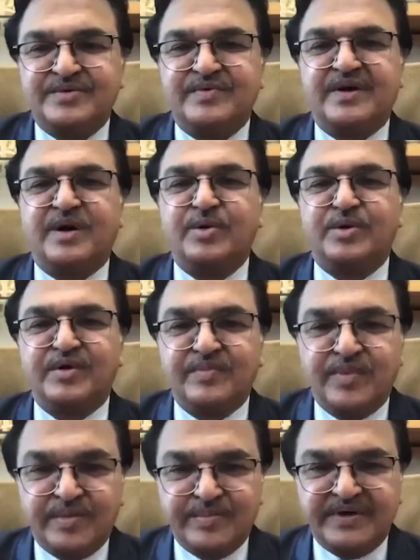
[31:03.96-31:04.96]
who are out of
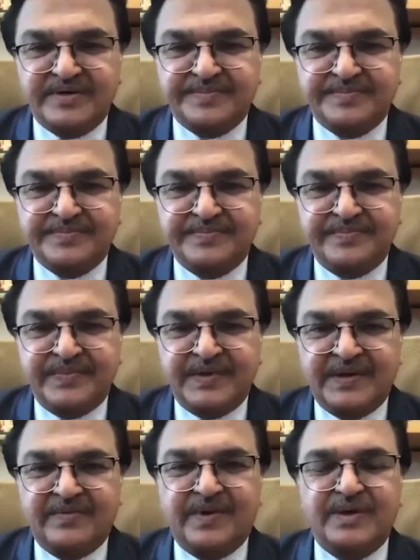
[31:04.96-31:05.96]
Bombay.
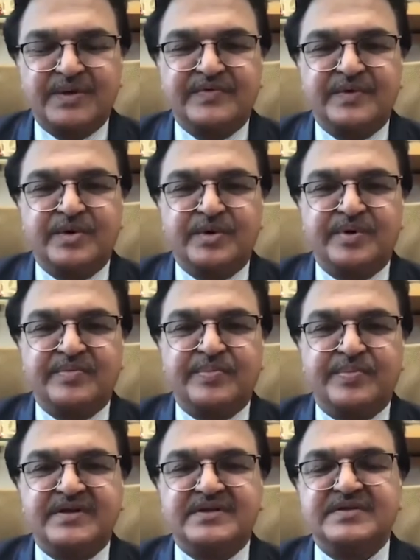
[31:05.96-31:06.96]
One group of
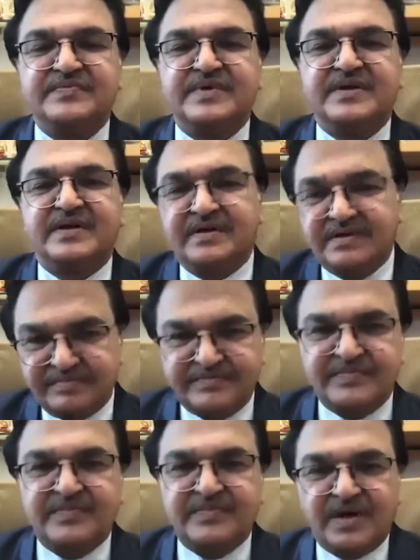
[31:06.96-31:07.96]
patients were
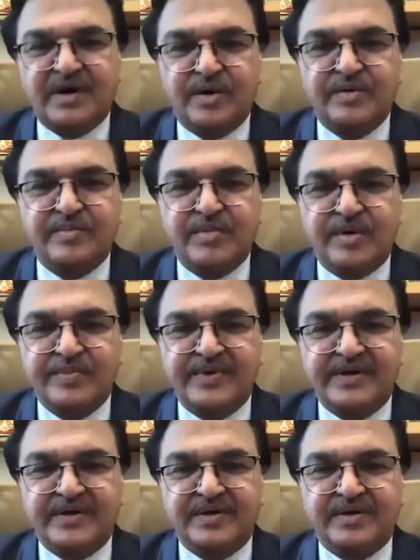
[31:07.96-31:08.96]
around
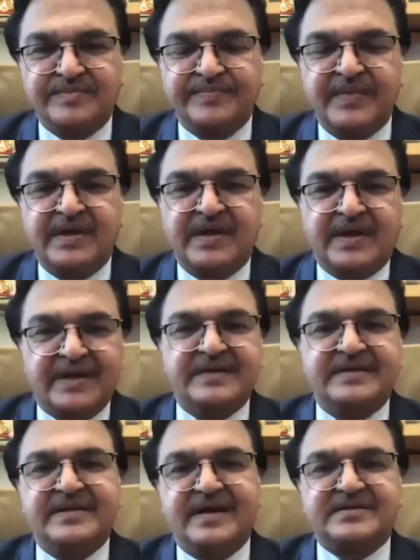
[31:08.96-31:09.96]
Bombay and all. And
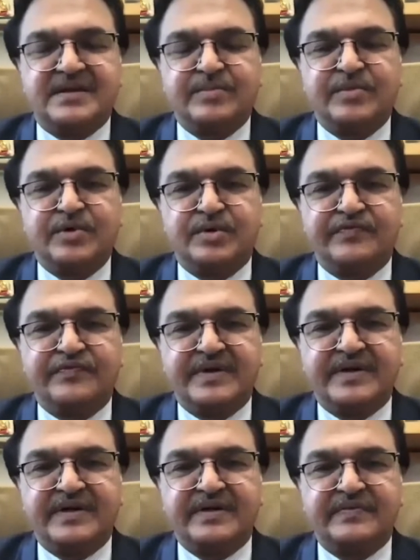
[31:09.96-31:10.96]
in that, some group
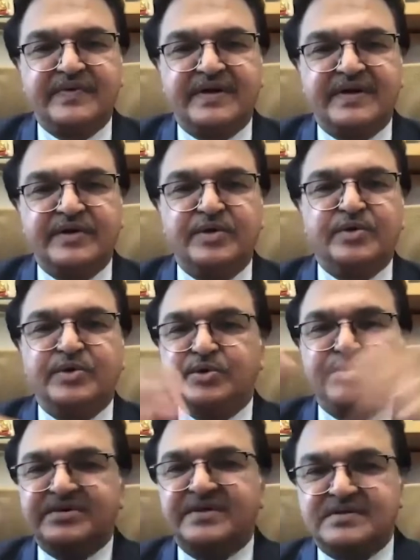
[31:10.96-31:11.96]
were wherein, you know,
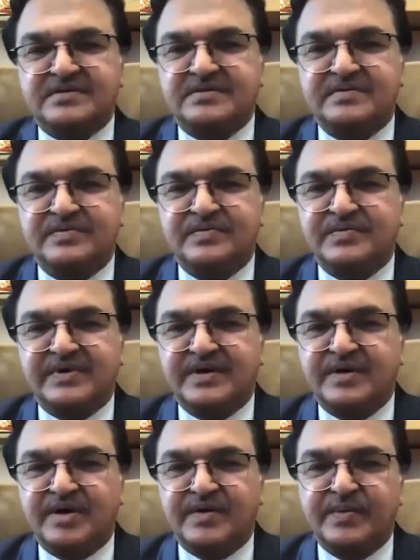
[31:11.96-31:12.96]
you
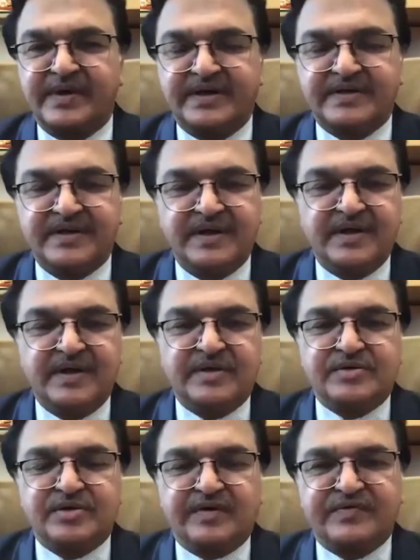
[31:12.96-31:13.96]
cannot wait.
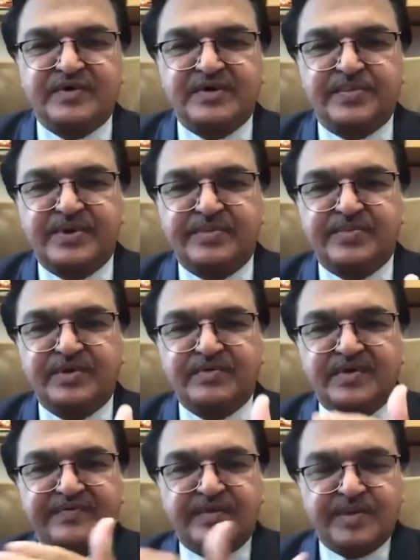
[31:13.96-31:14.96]
So, of course, the people
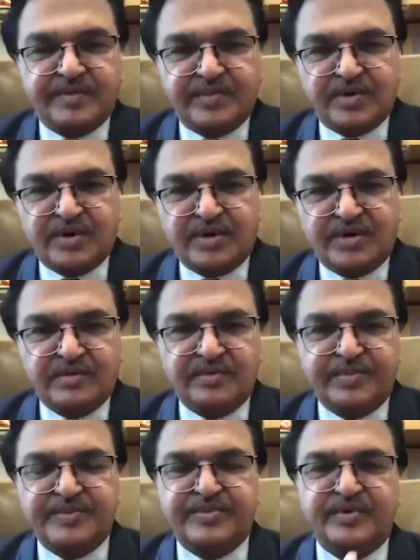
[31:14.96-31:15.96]
who are from abroad or
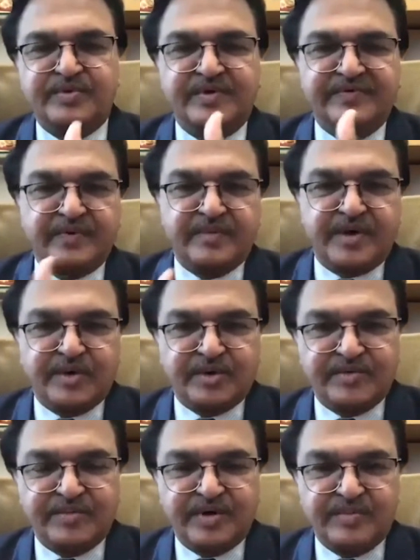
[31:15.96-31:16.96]
people who are from out
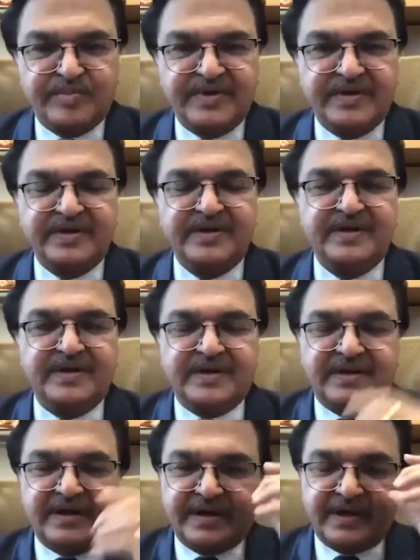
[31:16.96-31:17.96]
of Bombay,
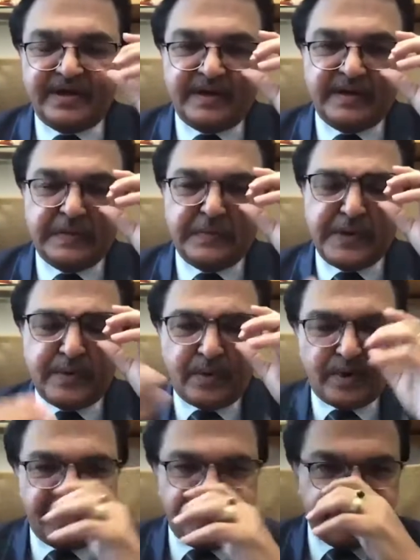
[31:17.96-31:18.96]
and we have
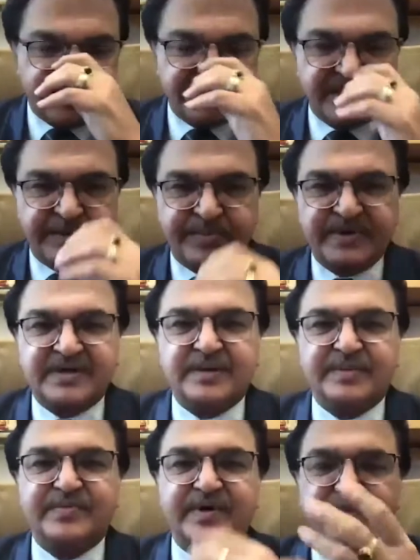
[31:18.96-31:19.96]
already done the
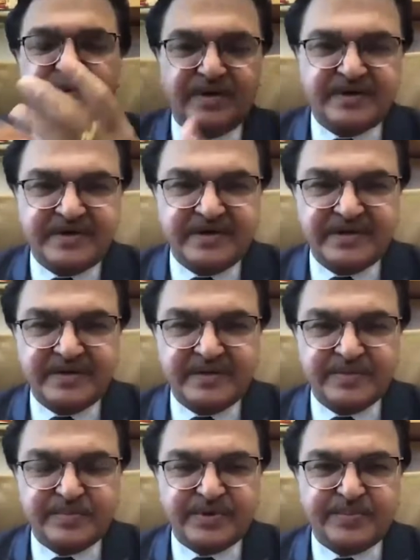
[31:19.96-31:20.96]
pickup, we have
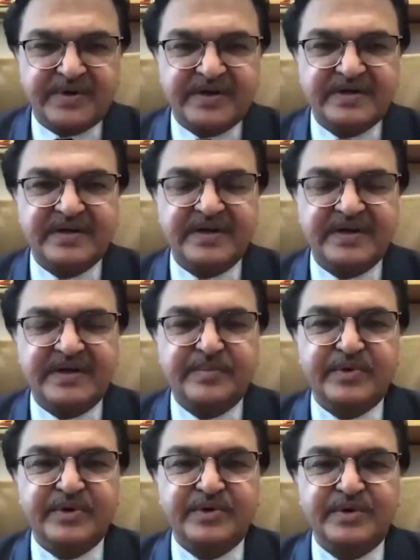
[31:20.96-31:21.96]
already prepared the
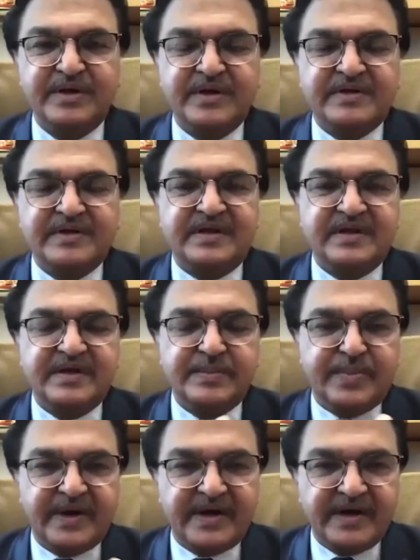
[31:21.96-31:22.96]
embryo. Then,
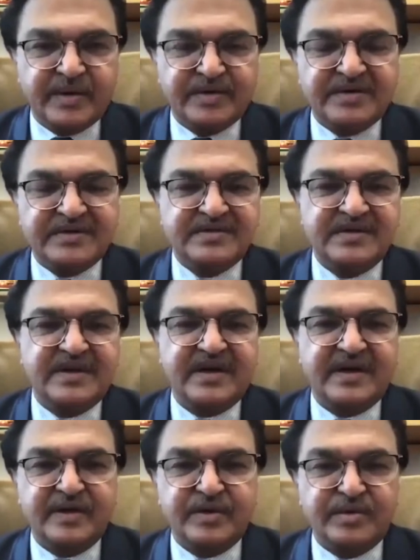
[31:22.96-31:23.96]
depending on the
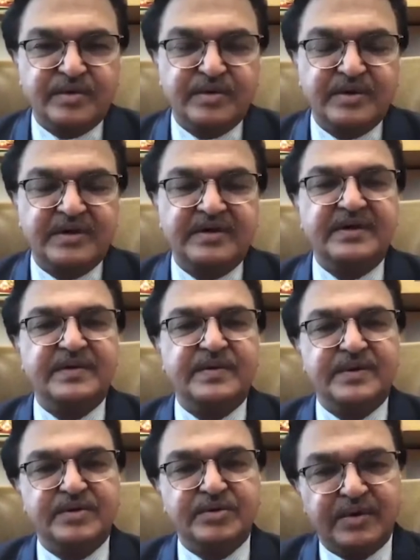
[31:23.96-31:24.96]
scenario,
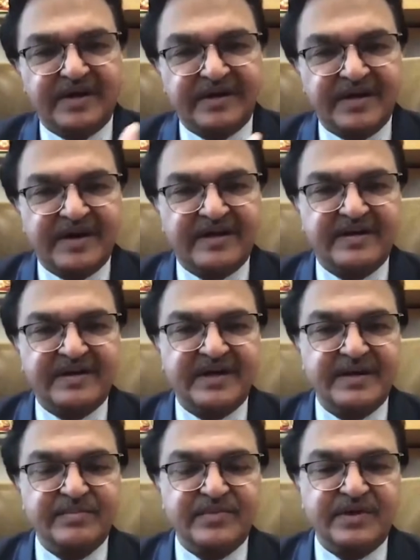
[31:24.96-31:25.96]
even though at that
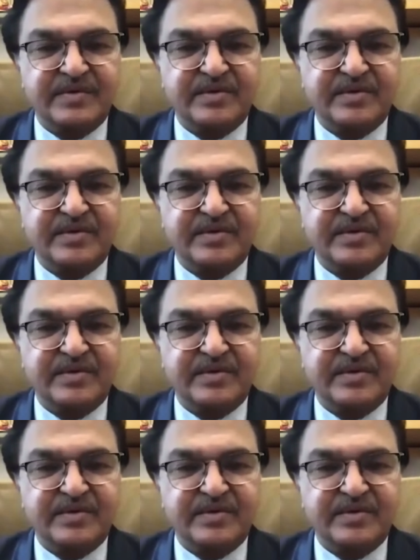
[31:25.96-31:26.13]
time